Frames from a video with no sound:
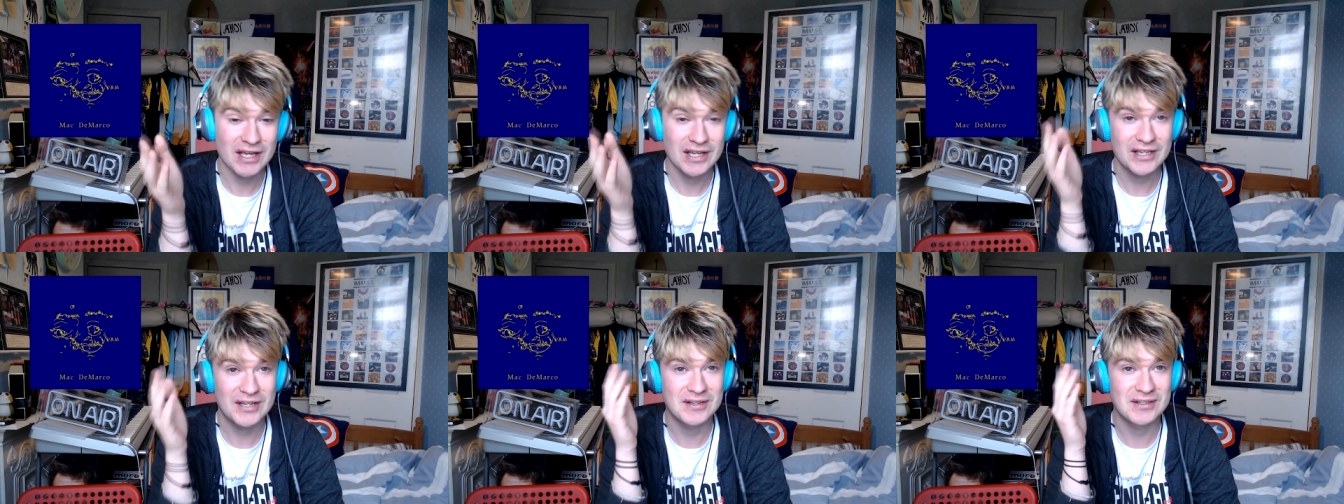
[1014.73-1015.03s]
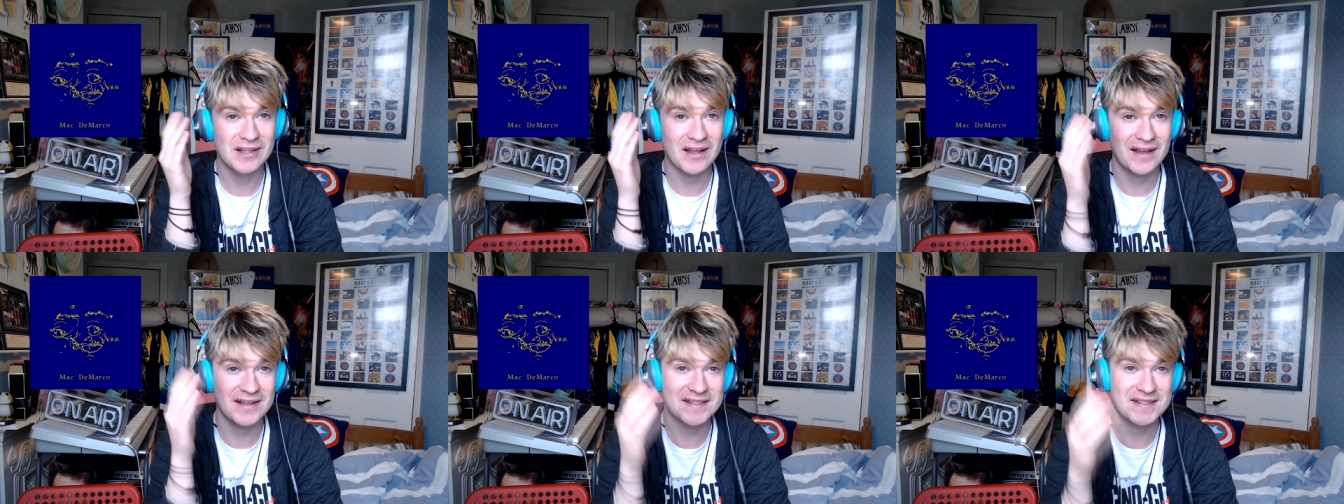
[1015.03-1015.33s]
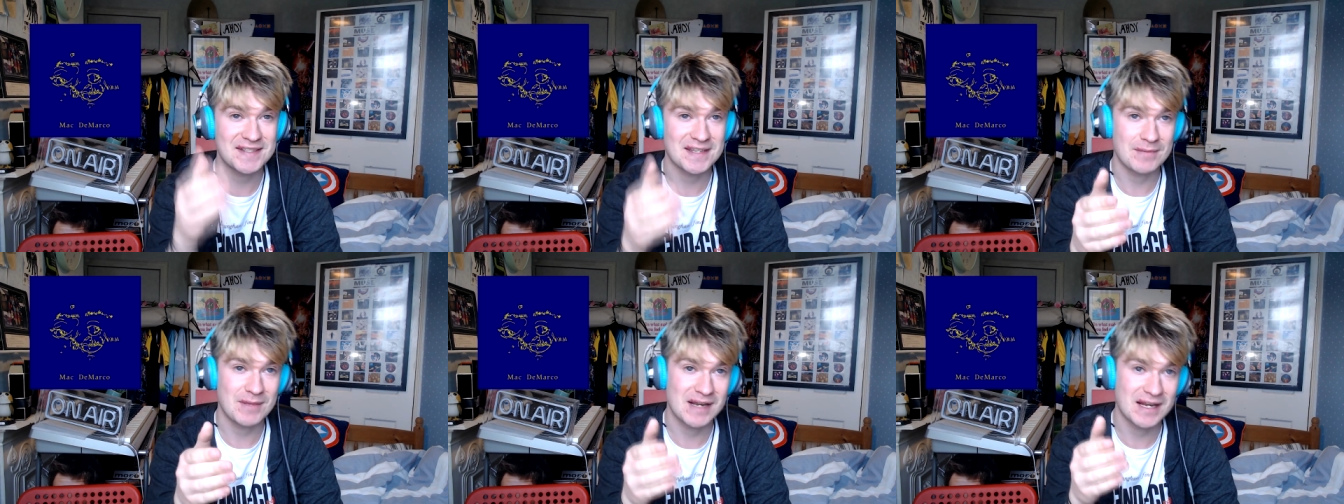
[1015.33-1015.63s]
you'd like to
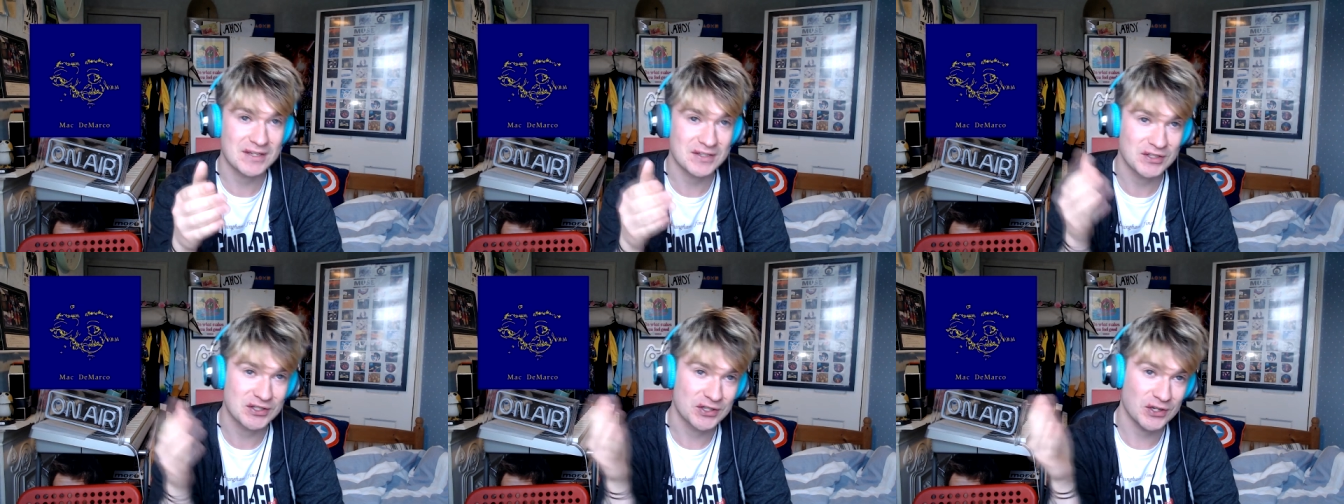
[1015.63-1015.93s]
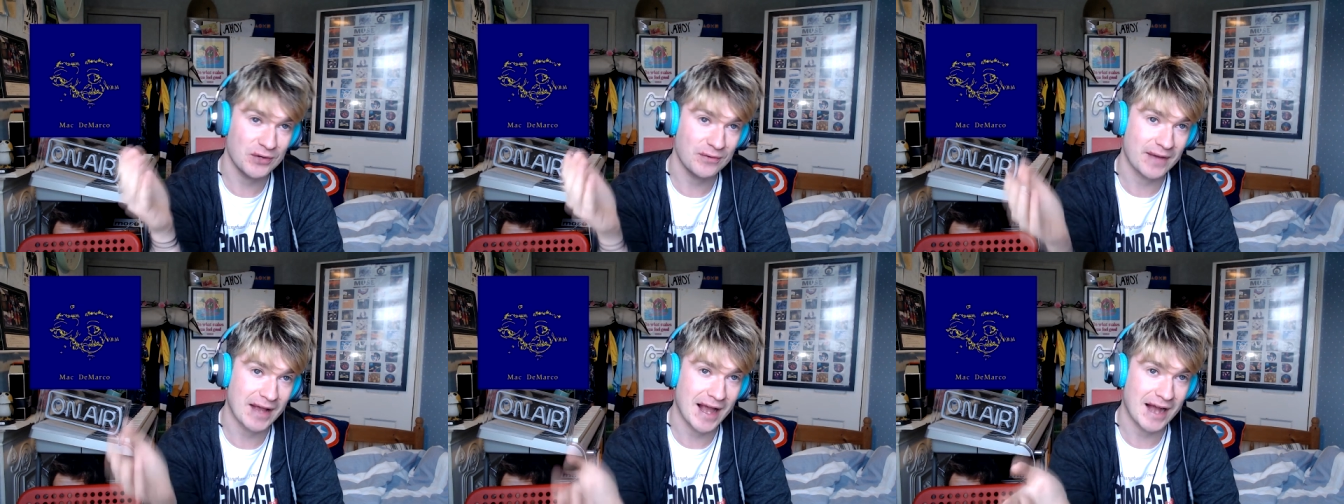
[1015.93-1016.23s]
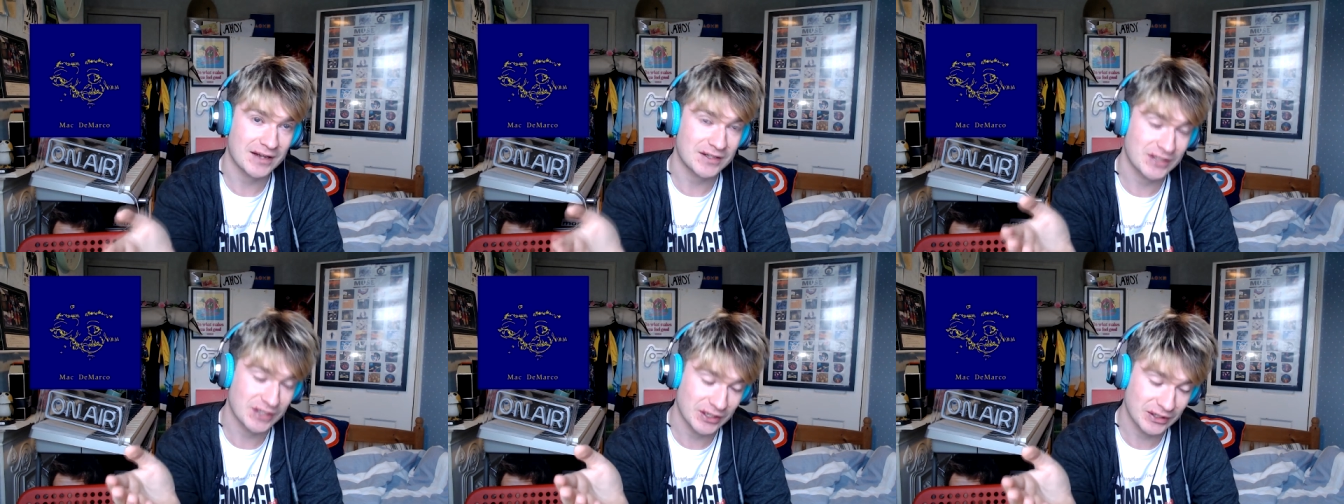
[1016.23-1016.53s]
see me listen to and
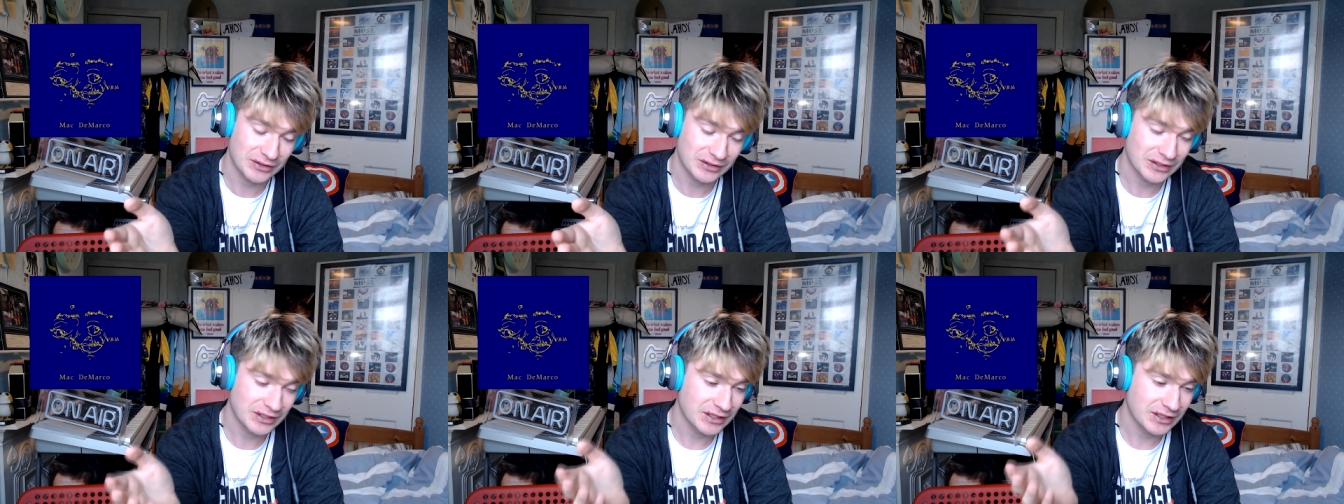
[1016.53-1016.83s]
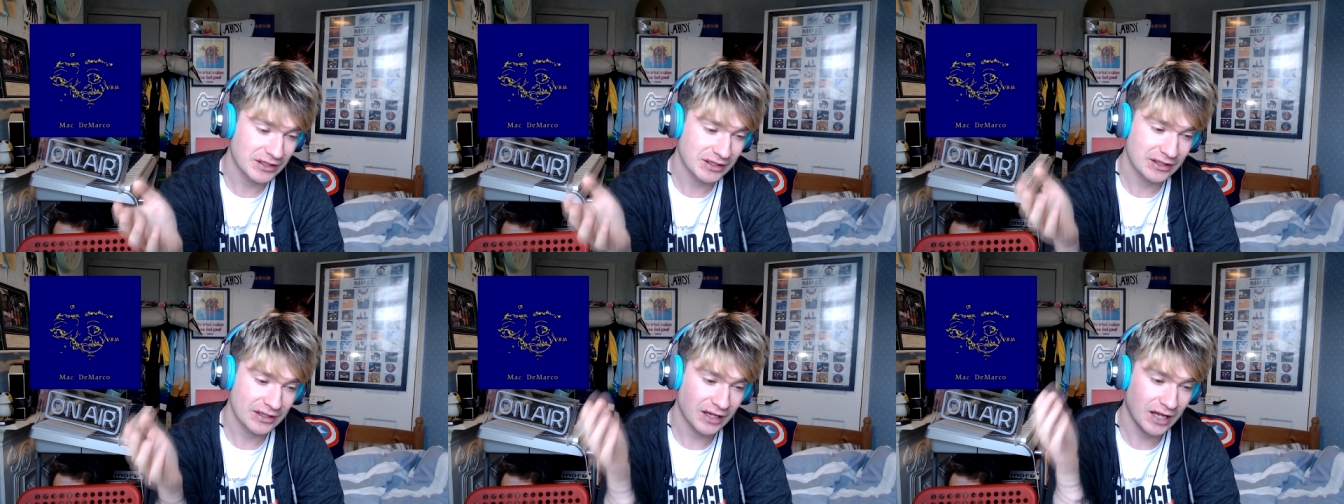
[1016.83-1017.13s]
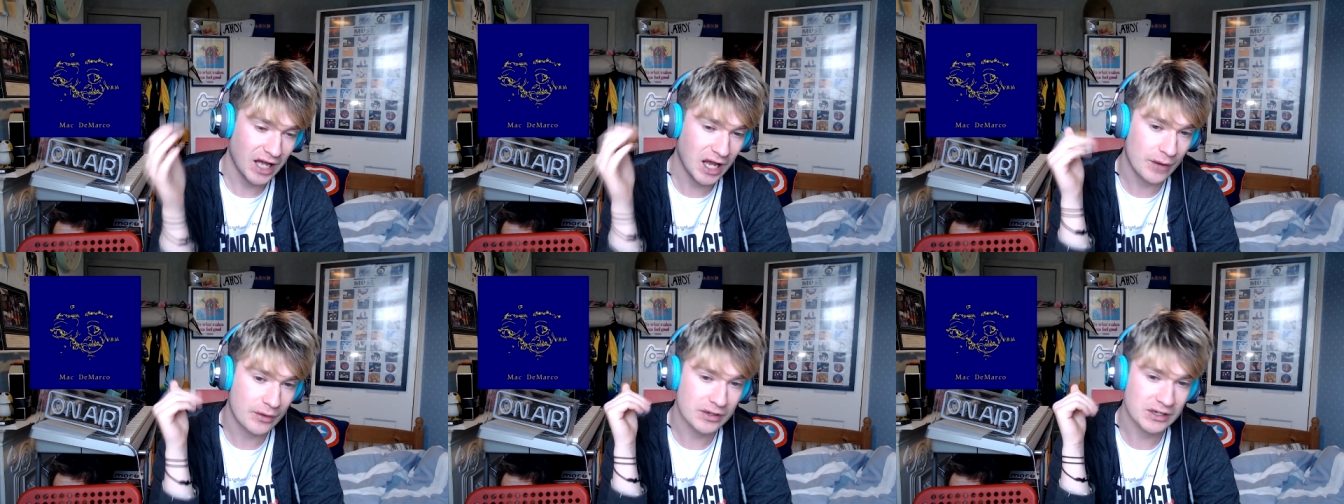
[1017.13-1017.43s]
react to,
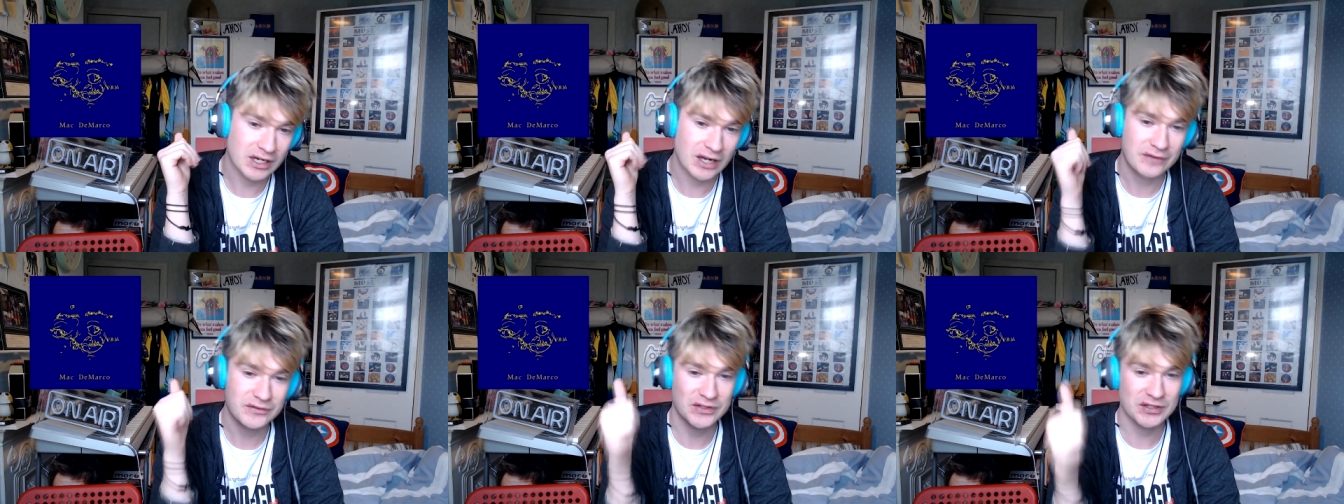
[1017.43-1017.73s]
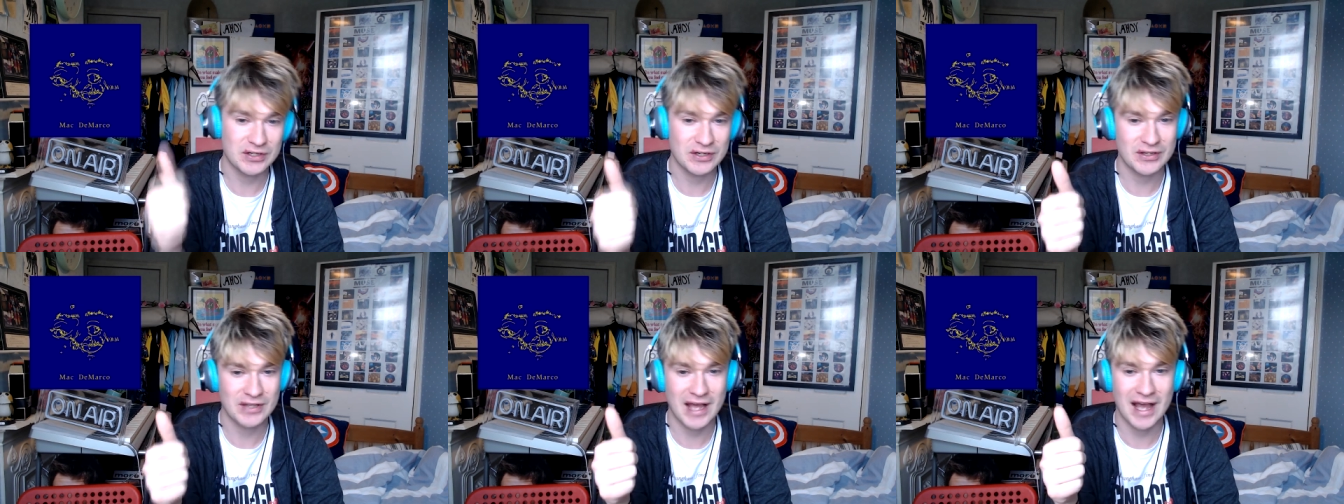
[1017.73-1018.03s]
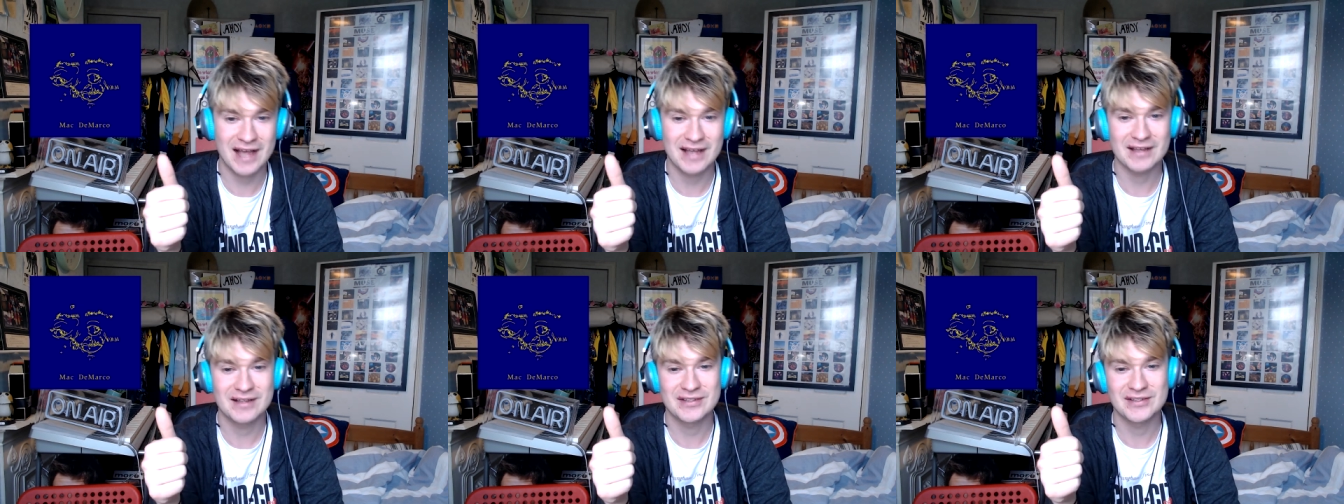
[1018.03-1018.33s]
I would love to do that.